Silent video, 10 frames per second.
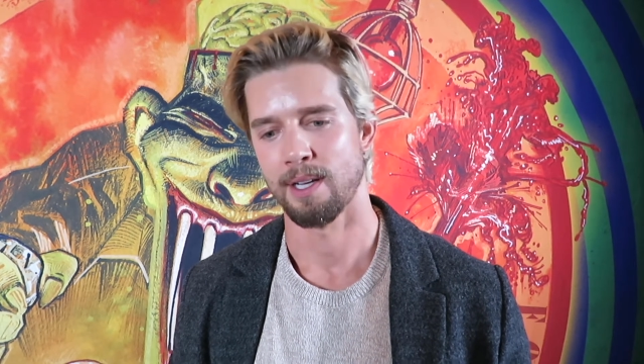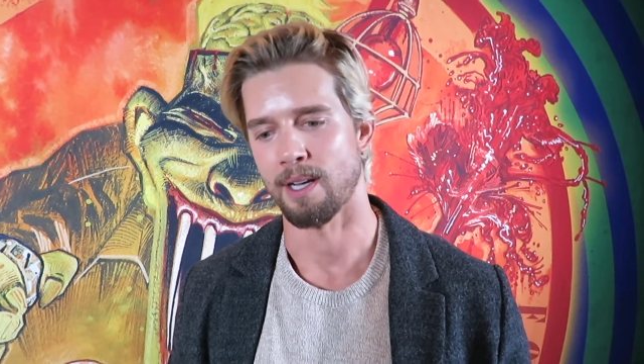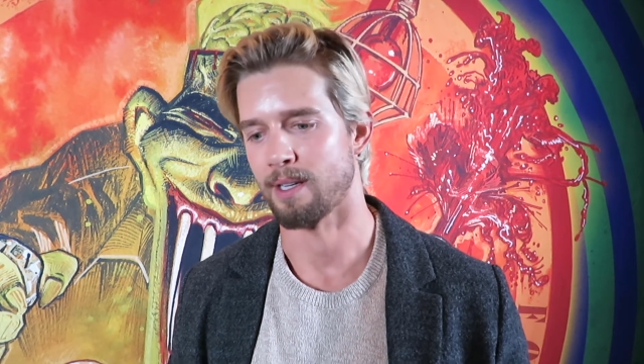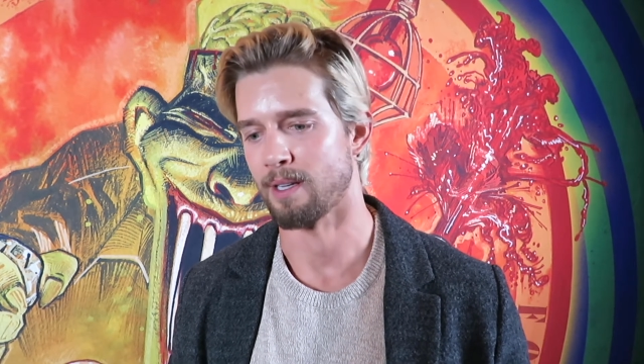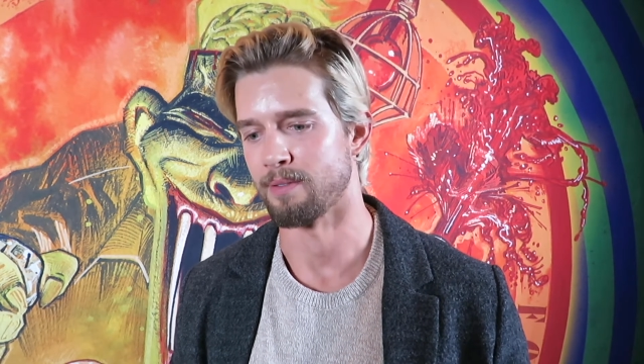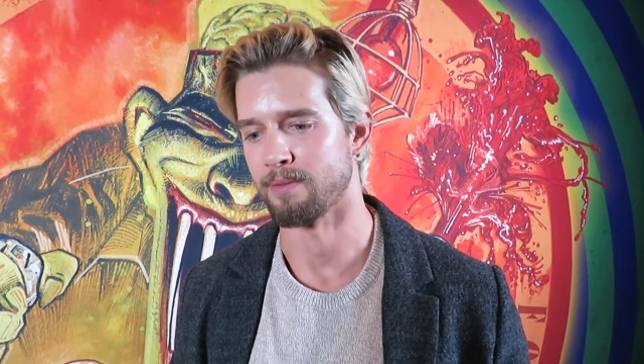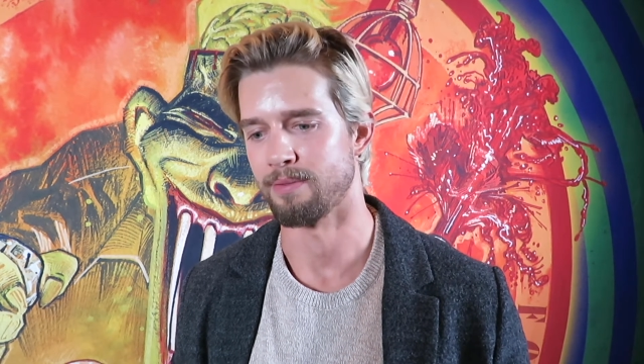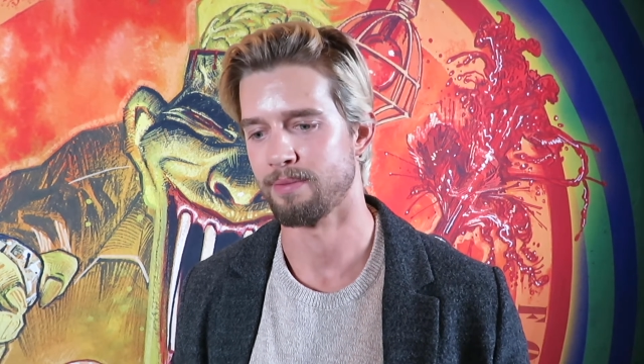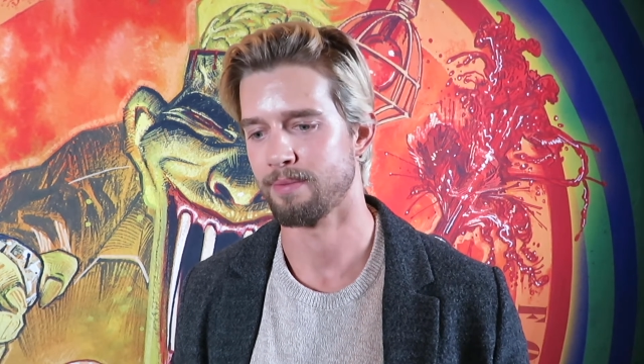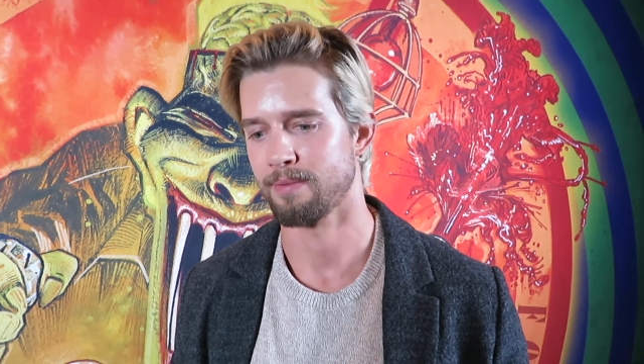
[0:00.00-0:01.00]
I kind of
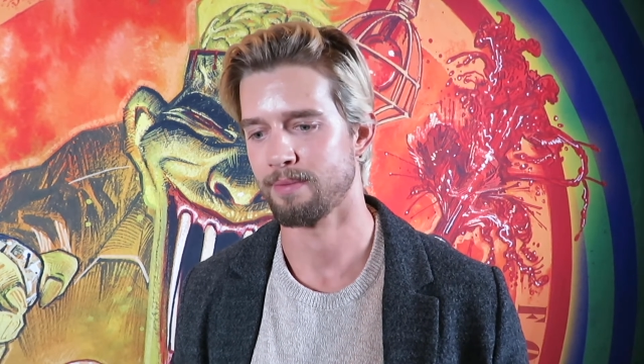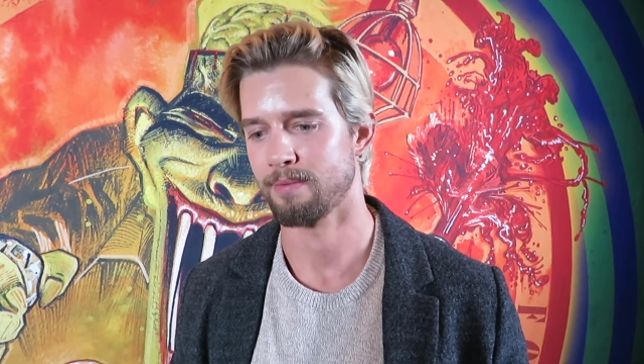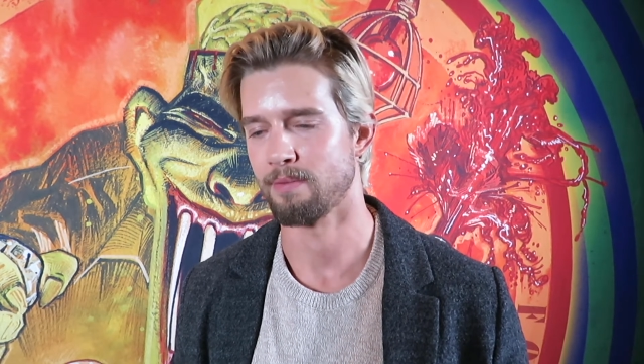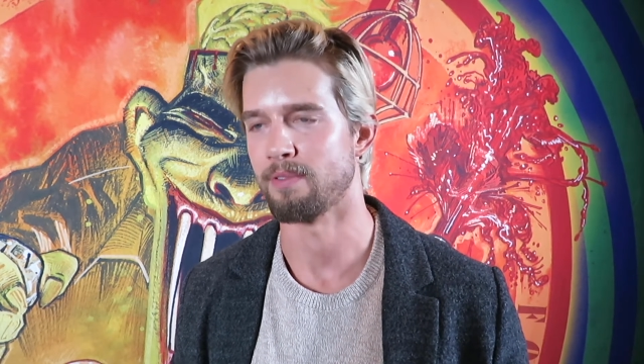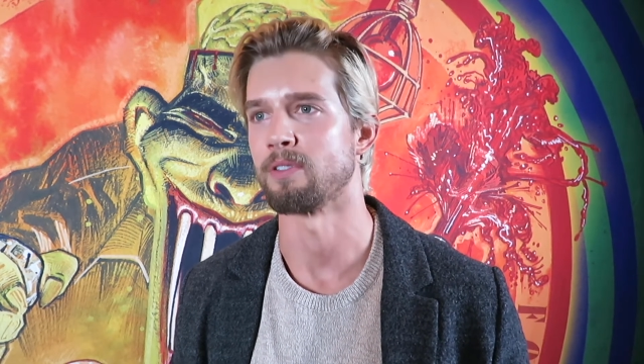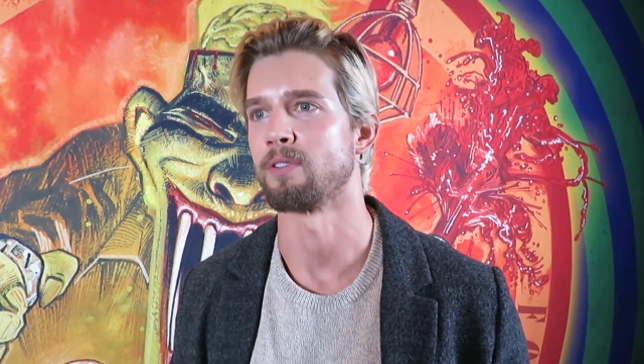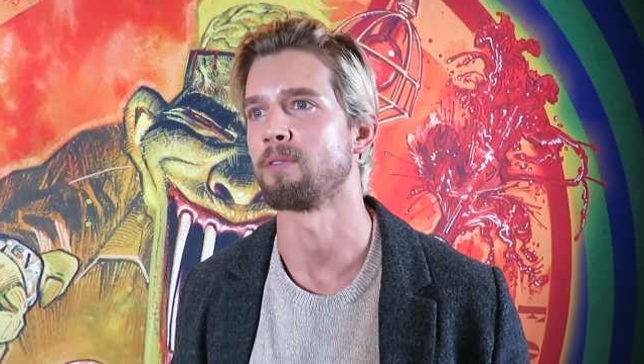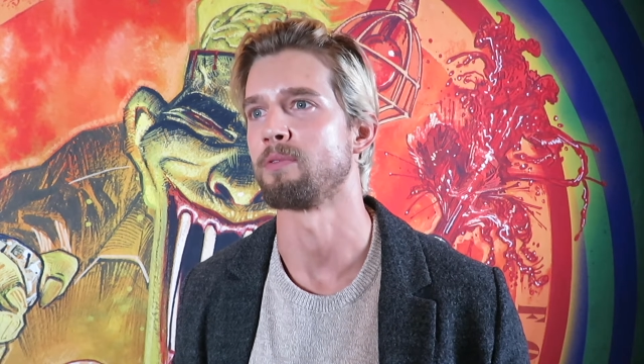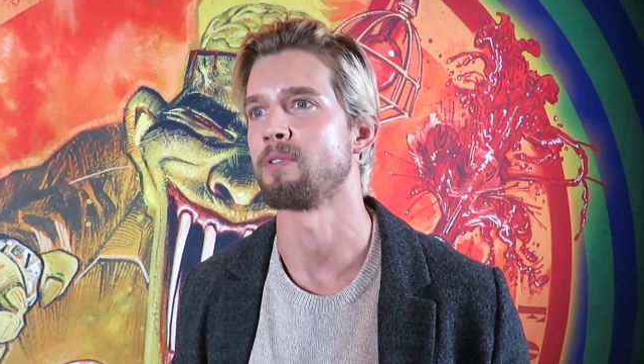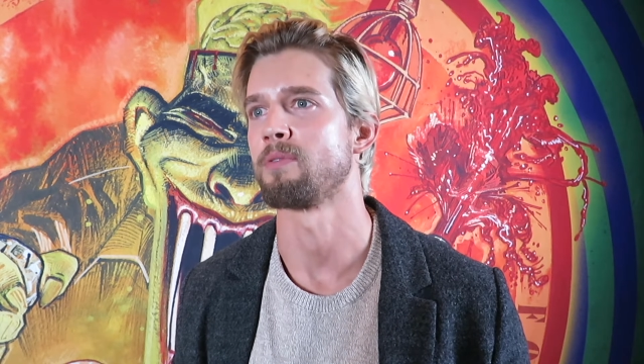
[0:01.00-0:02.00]
fell in
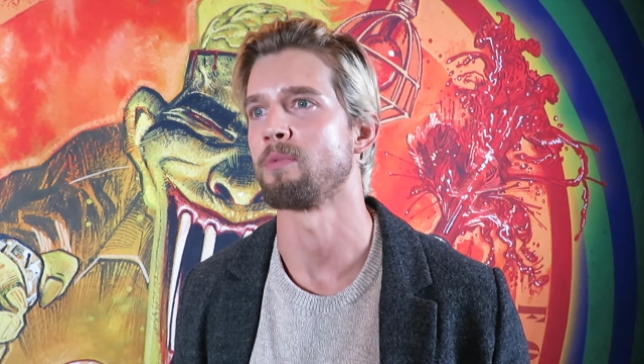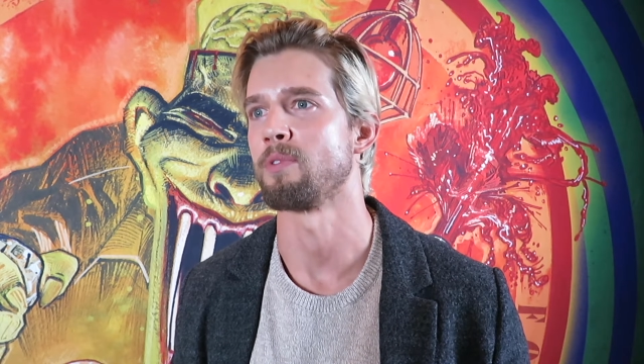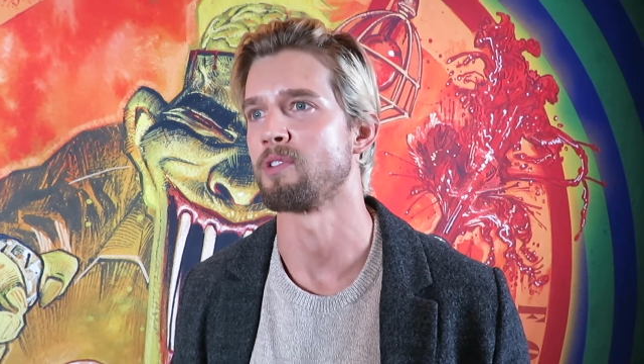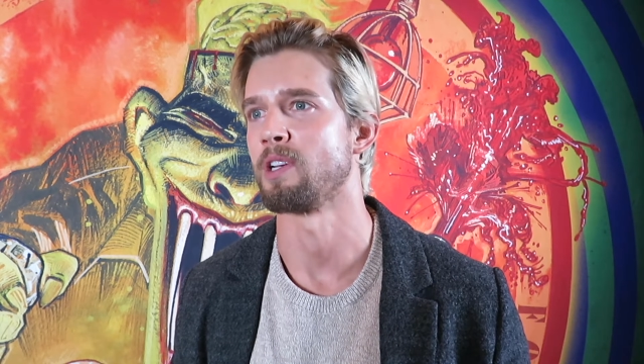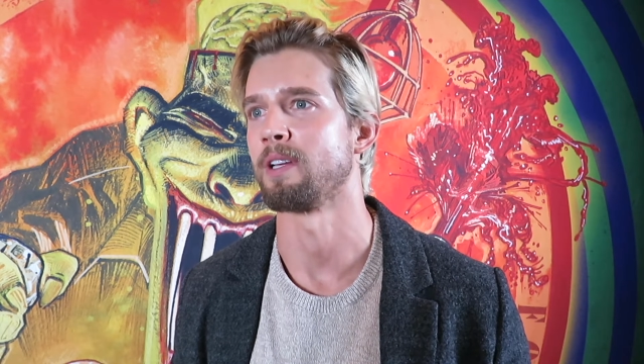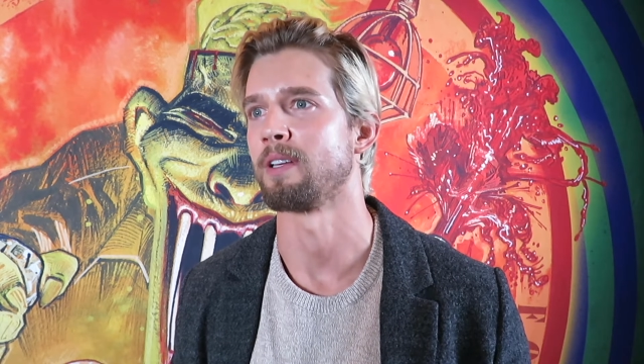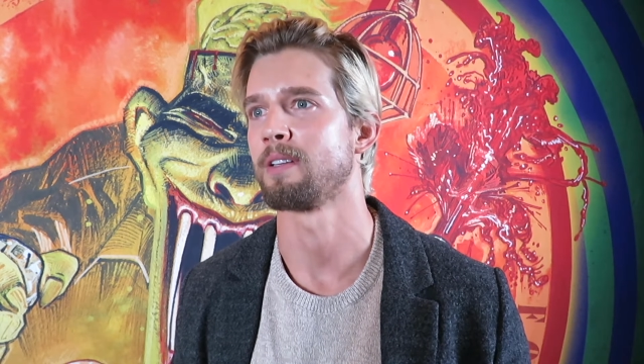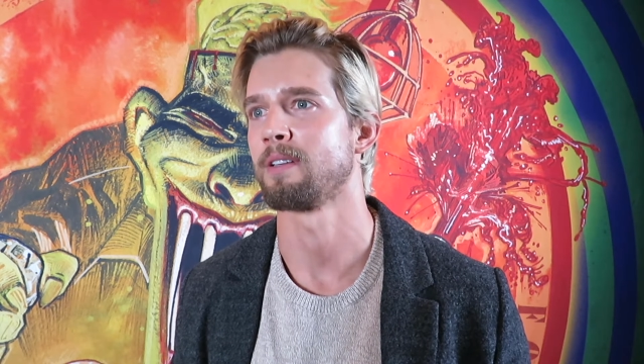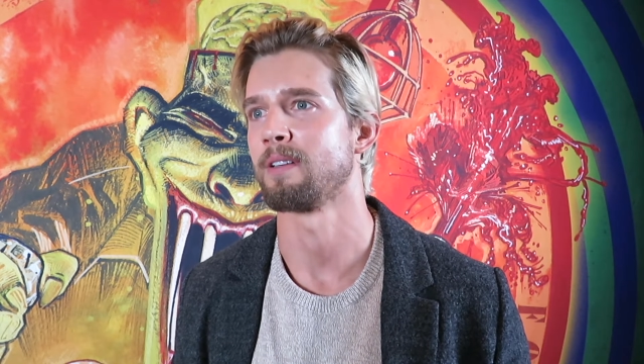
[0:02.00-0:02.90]
love with, with Jake,